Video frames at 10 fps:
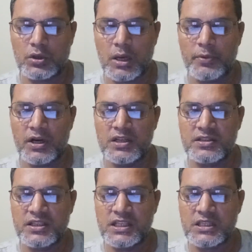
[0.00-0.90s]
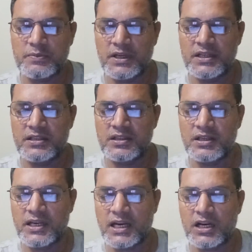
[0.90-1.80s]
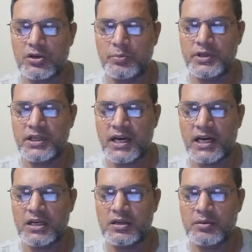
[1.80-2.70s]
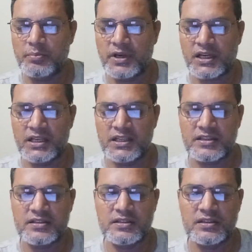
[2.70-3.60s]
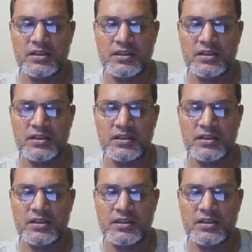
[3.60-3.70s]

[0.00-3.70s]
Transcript: Camera lenses explained anatomy and mechanics.